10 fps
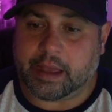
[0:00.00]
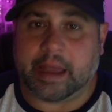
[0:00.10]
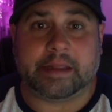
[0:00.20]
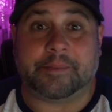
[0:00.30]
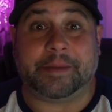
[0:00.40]

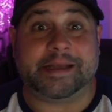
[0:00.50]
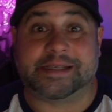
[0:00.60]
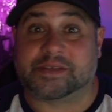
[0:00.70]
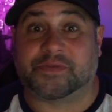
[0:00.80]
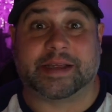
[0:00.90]
and the
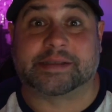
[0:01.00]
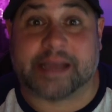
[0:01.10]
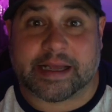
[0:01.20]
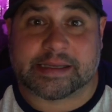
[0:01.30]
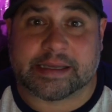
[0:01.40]
pizza's
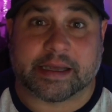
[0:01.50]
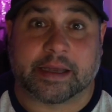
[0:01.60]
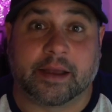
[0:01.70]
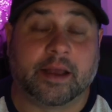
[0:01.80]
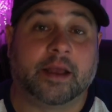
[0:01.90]

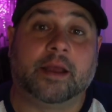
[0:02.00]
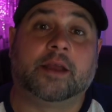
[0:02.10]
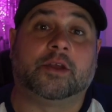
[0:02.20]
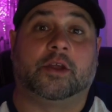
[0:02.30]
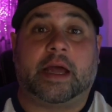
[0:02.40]
fantastic.
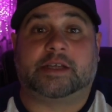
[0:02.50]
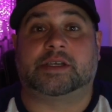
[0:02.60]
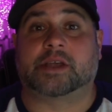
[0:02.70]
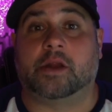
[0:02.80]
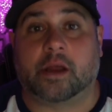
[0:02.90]
You're not
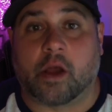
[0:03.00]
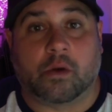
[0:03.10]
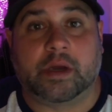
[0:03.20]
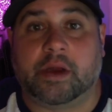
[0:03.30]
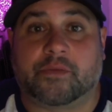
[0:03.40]
just gonna
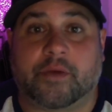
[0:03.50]
go to your